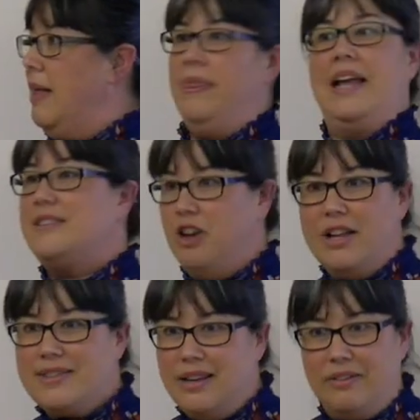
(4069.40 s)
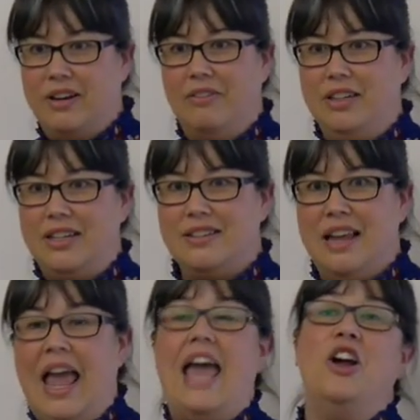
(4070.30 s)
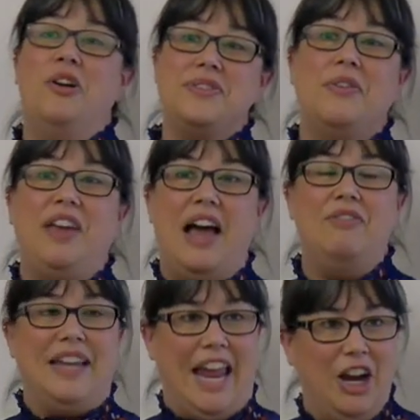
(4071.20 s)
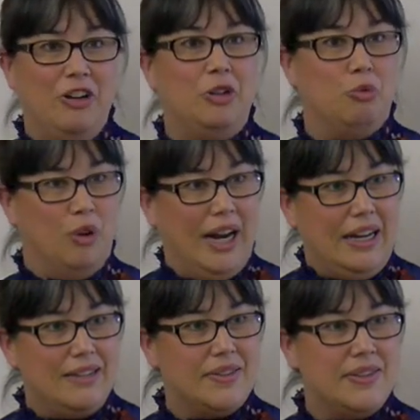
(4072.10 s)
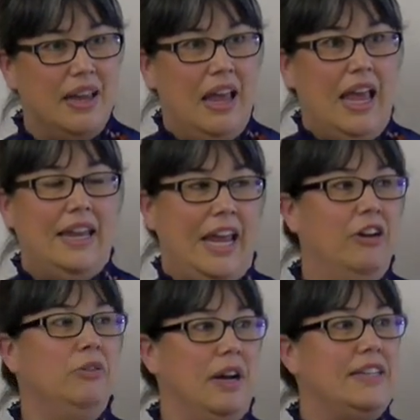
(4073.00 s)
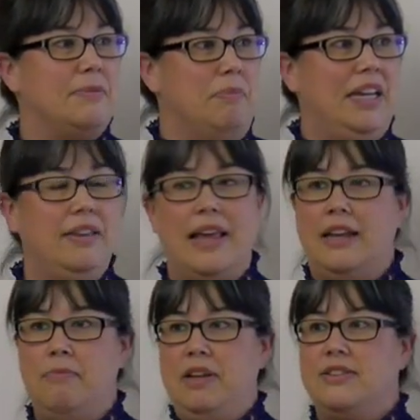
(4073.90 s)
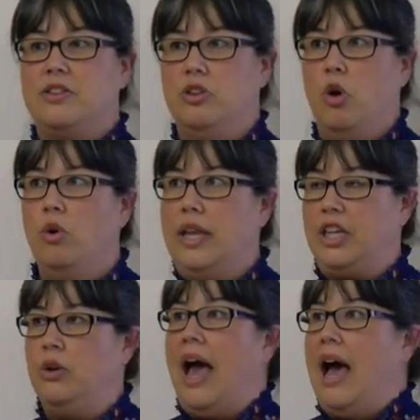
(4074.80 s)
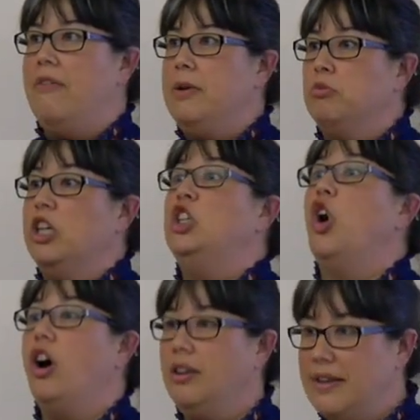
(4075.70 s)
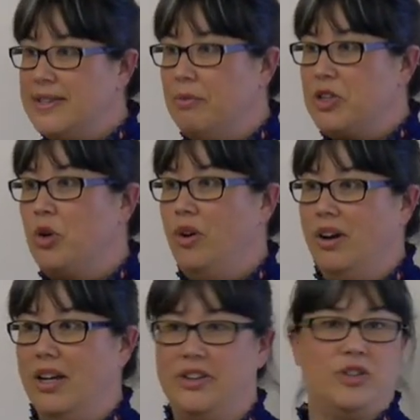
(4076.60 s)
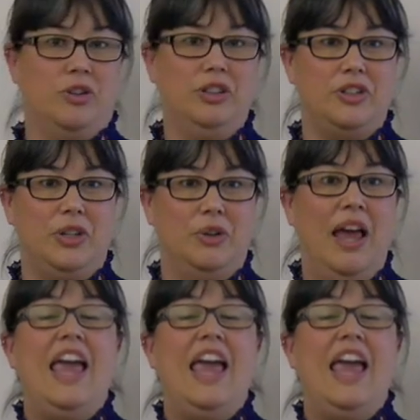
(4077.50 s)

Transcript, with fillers: That's not self governance. And also, if you have inherent rights, inherent rights mean that it means no, like you have them regardless of what's going on external to you.